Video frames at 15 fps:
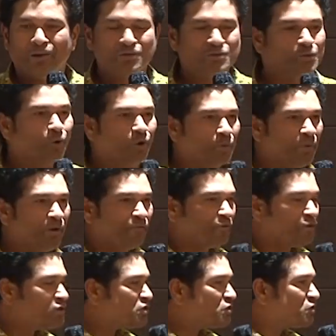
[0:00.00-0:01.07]
scored my
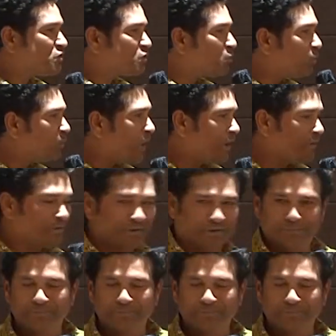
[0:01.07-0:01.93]
first school 100.